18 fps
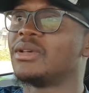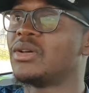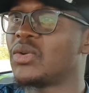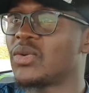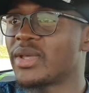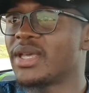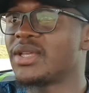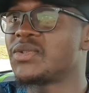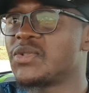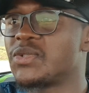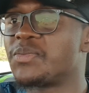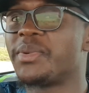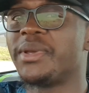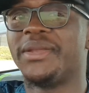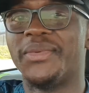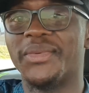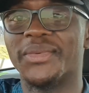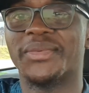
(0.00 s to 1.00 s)
It'll get to
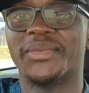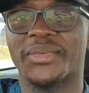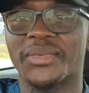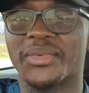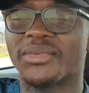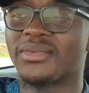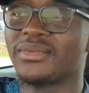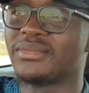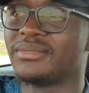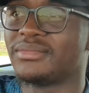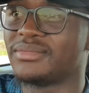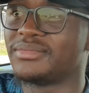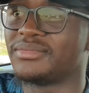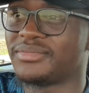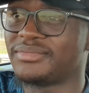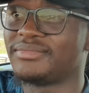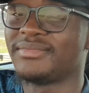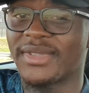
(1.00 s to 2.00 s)
speed
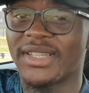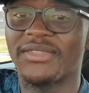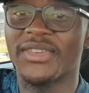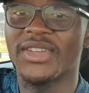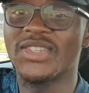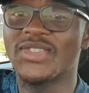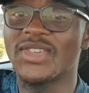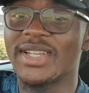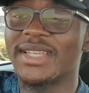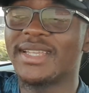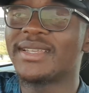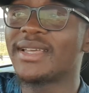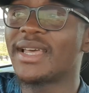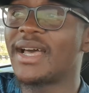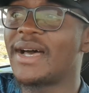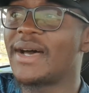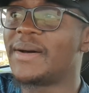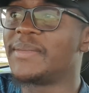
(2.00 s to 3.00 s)
eventually.
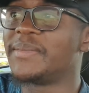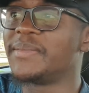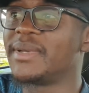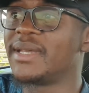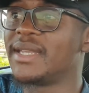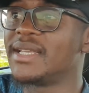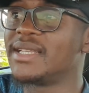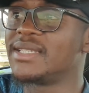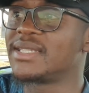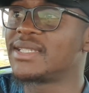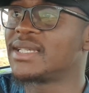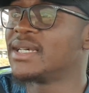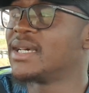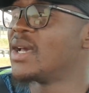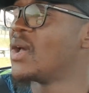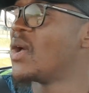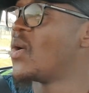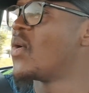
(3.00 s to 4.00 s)
It is,
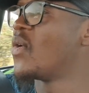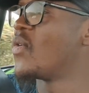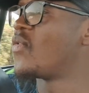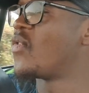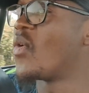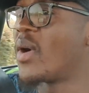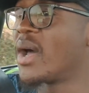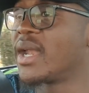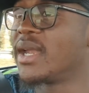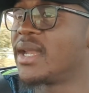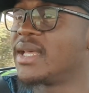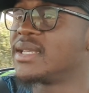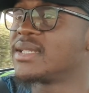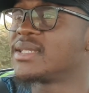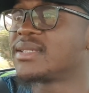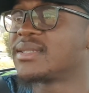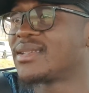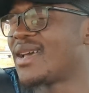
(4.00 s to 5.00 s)
for what it
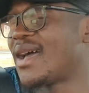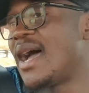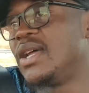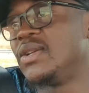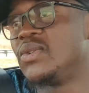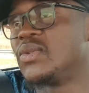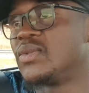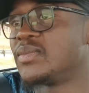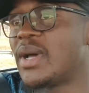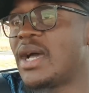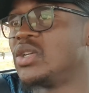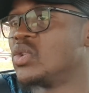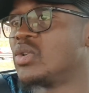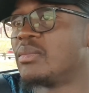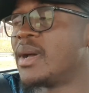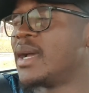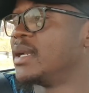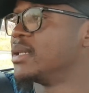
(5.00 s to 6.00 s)
is, I
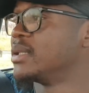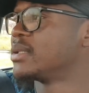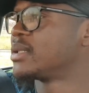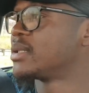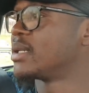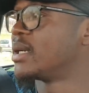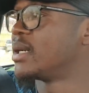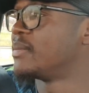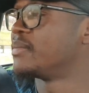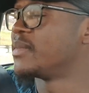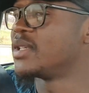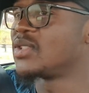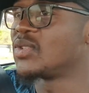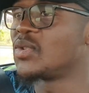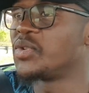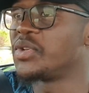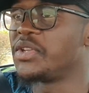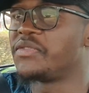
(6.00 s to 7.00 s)
don't mind it.
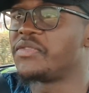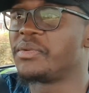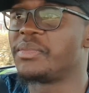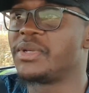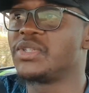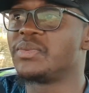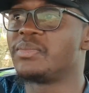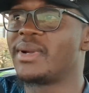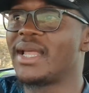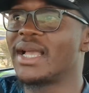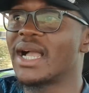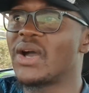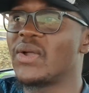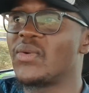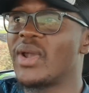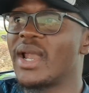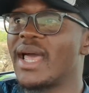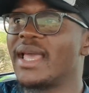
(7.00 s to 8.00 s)
There's no need for me to be like,
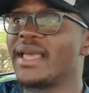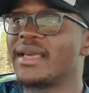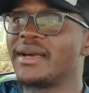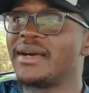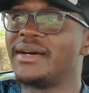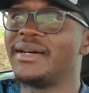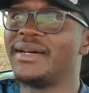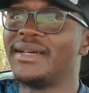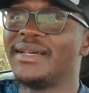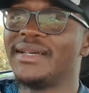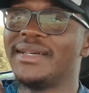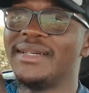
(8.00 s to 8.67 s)
I'd like a